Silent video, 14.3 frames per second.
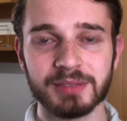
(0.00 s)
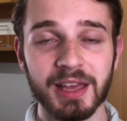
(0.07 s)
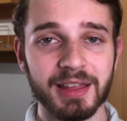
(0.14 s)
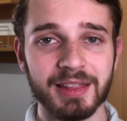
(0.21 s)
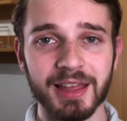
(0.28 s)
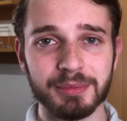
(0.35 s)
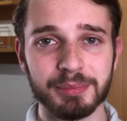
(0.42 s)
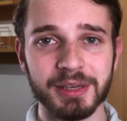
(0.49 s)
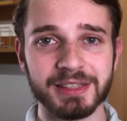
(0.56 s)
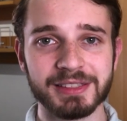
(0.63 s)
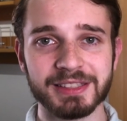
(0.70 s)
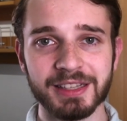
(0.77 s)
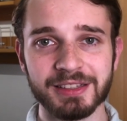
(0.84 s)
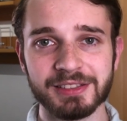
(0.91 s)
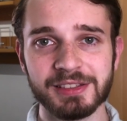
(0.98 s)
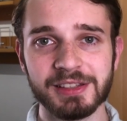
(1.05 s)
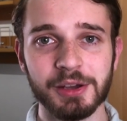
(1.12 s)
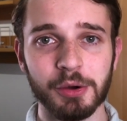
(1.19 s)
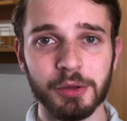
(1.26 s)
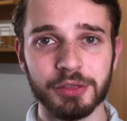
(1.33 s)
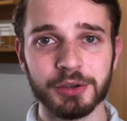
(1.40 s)
That being said,
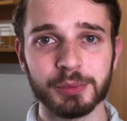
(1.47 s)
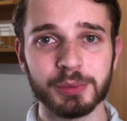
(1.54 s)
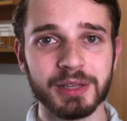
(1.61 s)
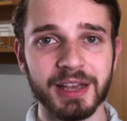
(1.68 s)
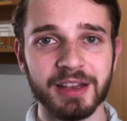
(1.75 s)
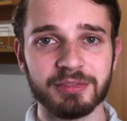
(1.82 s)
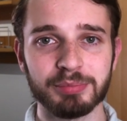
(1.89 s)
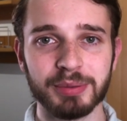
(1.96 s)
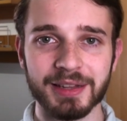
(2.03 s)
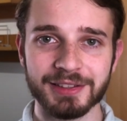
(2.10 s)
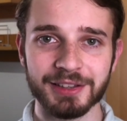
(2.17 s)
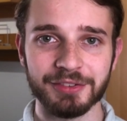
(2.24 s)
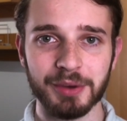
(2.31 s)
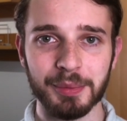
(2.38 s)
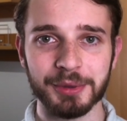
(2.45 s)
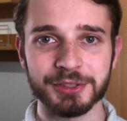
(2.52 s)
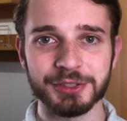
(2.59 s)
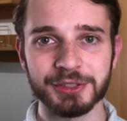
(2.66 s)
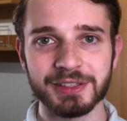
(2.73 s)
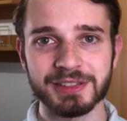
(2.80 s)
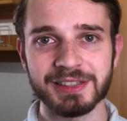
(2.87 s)
the author will have plenty of
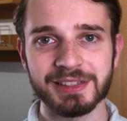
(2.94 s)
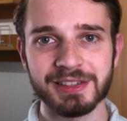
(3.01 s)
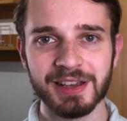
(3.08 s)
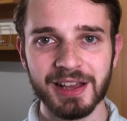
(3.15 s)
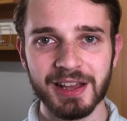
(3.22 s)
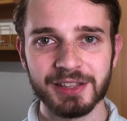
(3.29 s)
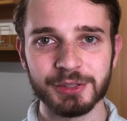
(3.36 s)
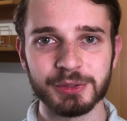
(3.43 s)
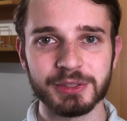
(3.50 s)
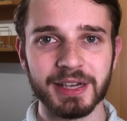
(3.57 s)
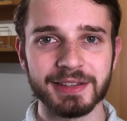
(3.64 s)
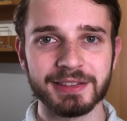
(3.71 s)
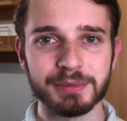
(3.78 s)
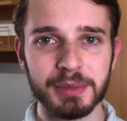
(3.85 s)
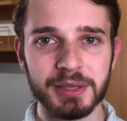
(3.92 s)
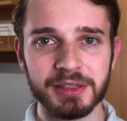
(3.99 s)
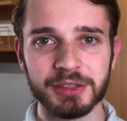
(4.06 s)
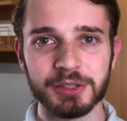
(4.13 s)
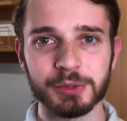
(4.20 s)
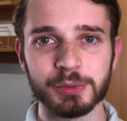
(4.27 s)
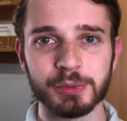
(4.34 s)
opportunity to tie them
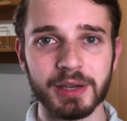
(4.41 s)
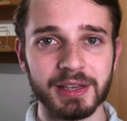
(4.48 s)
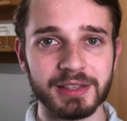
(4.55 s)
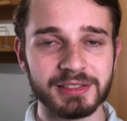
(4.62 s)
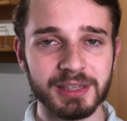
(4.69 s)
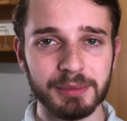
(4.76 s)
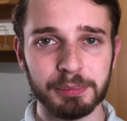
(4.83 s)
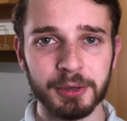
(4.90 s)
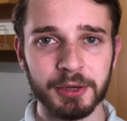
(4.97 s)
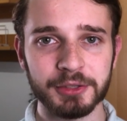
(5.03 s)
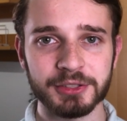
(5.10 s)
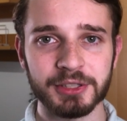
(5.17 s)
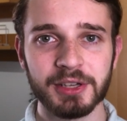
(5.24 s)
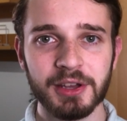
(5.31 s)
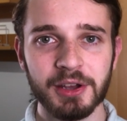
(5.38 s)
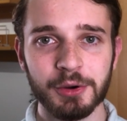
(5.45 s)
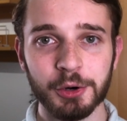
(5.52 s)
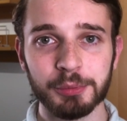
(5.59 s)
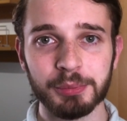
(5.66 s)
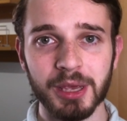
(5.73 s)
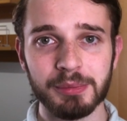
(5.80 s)
into a subplot
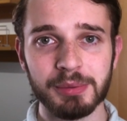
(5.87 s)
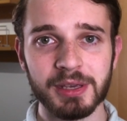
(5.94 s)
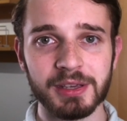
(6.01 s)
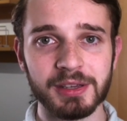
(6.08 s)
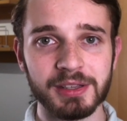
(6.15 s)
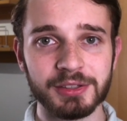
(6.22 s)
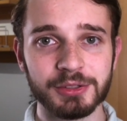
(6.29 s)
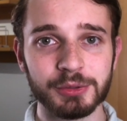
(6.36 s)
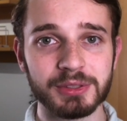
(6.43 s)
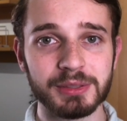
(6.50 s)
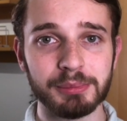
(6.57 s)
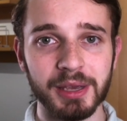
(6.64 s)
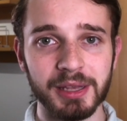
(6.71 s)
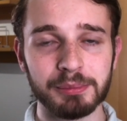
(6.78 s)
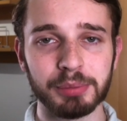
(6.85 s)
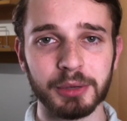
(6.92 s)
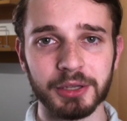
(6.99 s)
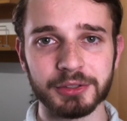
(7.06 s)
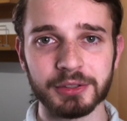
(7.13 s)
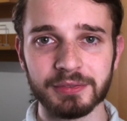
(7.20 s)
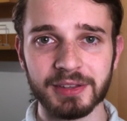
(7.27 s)
or maybe into the main
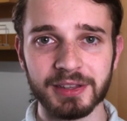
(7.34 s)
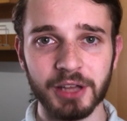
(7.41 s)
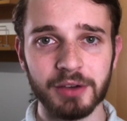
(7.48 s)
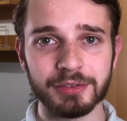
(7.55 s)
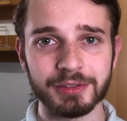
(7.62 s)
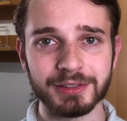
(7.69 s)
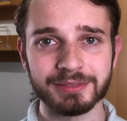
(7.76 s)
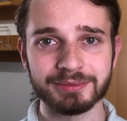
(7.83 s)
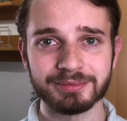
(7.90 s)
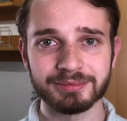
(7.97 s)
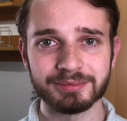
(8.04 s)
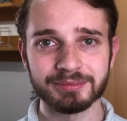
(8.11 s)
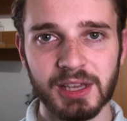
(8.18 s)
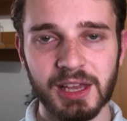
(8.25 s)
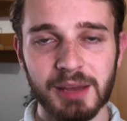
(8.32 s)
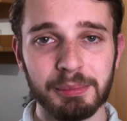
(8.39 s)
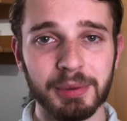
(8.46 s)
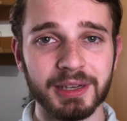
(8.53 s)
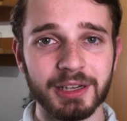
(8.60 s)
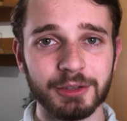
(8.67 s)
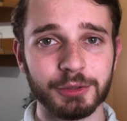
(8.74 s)
plot of the novel.
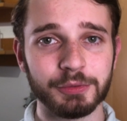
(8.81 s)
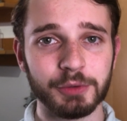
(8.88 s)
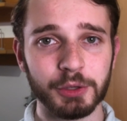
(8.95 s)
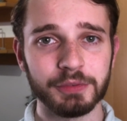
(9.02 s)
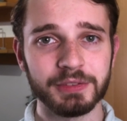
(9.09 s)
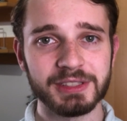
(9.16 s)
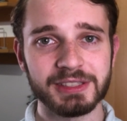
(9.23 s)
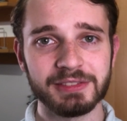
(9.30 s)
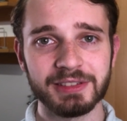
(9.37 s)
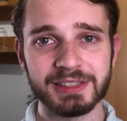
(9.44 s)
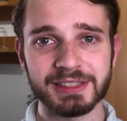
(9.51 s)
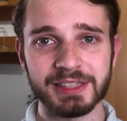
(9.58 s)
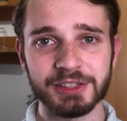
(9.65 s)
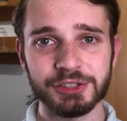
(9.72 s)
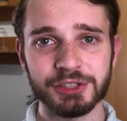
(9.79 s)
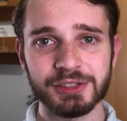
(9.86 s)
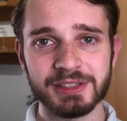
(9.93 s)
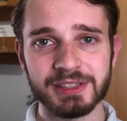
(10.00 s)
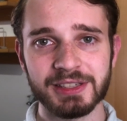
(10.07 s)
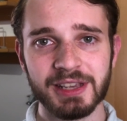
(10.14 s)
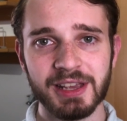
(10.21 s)
But out of all of the
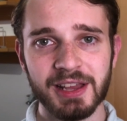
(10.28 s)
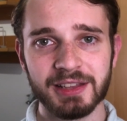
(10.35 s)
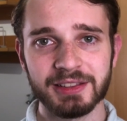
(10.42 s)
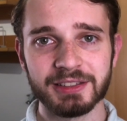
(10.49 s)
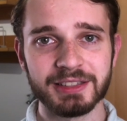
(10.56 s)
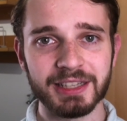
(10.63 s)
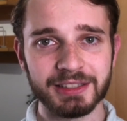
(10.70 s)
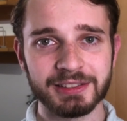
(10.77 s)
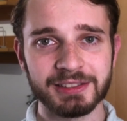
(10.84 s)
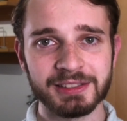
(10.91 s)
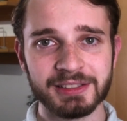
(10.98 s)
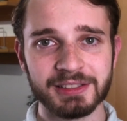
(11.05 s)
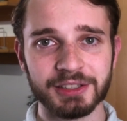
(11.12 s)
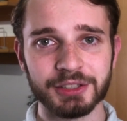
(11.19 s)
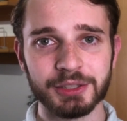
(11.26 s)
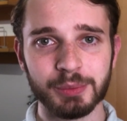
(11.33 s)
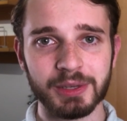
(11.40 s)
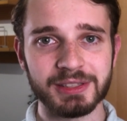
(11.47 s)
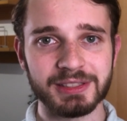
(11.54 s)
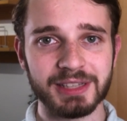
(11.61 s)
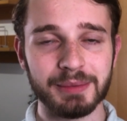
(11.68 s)
civilizations, the Deltans are the
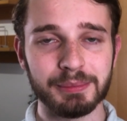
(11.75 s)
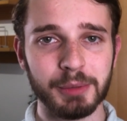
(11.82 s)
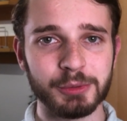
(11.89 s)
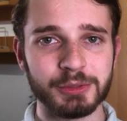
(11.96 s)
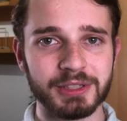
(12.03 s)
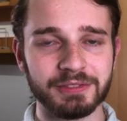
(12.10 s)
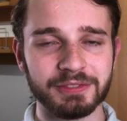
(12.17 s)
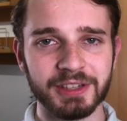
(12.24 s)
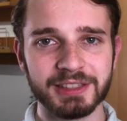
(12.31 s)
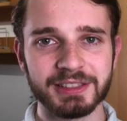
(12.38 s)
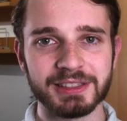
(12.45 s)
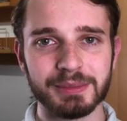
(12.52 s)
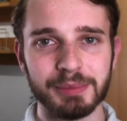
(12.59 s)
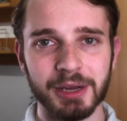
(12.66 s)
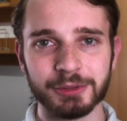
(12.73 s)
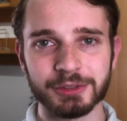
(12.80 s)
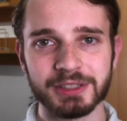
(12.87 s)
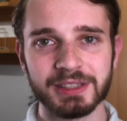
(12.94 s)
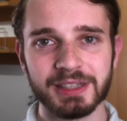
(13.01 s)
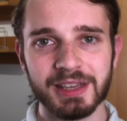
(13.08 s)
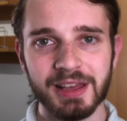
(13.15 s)
ones I'm most conflicted
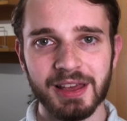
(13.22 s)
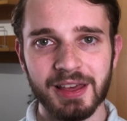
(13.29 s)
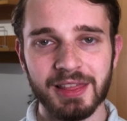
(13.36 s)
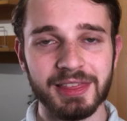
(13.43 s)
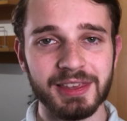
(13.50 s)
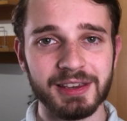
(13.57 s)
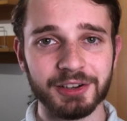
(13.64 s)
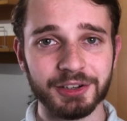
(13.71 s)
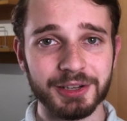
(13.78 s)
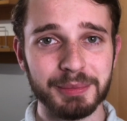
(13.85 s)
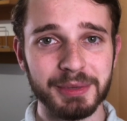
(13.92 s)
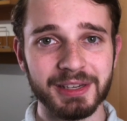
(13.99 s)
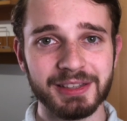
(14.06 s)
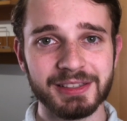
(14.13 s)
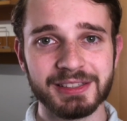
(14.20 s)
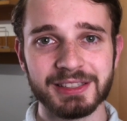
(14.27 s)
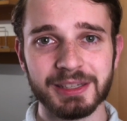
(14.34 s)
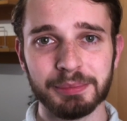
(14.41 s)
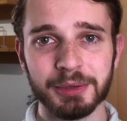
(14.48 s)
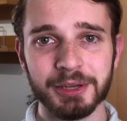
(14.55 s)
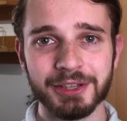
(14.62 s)
about. The Archimedes
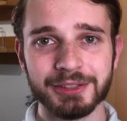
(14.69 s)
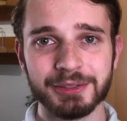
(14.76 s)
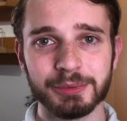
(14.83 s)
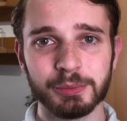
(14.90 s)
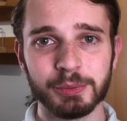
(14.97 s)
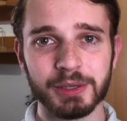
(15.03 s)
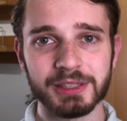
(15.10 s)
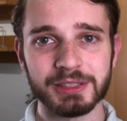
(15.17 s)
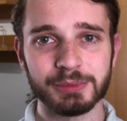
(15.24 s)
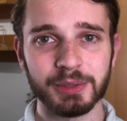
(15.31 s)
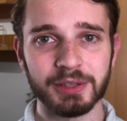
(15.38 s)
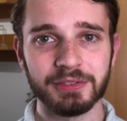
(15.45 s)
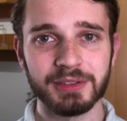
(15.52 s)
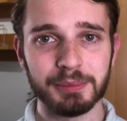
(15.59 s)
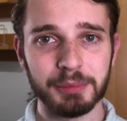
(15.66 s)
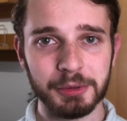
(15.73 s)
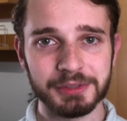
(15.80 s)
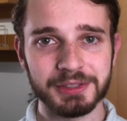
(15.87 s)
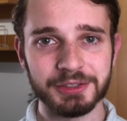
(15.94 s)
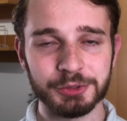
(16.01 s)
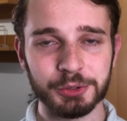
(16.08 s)
subplot was one of the
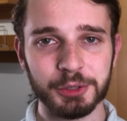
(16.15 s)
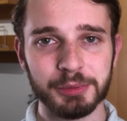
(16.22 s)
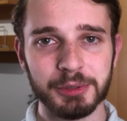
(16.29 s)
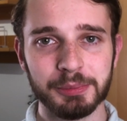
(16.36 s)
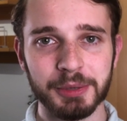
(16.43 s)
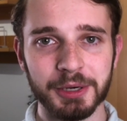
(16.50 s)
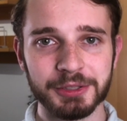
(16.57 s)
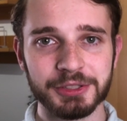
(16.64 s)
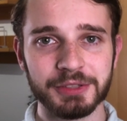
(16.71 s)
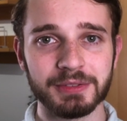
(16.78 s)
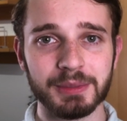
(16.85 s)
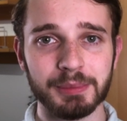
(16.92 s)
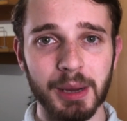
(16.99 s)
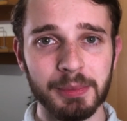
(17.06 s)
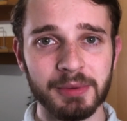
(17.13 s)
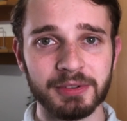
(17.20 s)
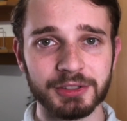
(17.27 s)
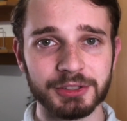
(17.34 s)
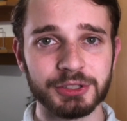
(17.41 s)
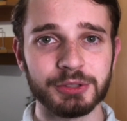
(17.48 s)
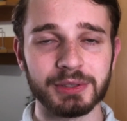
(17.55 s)
most enjoyable parts of the
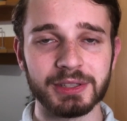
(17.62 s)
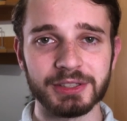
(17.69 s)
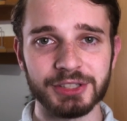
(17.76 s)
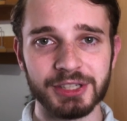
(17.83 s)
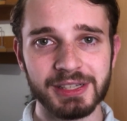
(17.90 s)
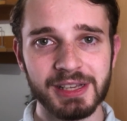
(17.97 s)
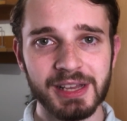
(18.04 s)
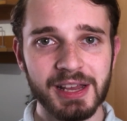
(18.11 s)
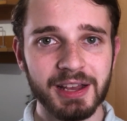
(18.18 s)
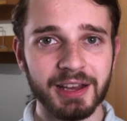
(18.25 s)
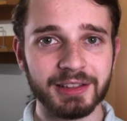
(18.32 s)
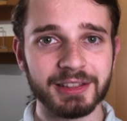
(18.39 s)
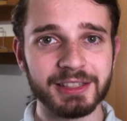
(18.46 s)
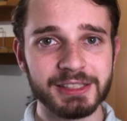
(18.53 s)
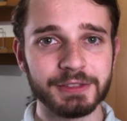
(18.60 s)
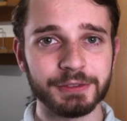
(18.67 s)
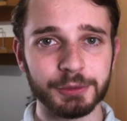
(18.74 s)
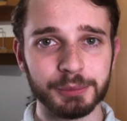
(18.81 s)
Bobiverse trilogy, at least for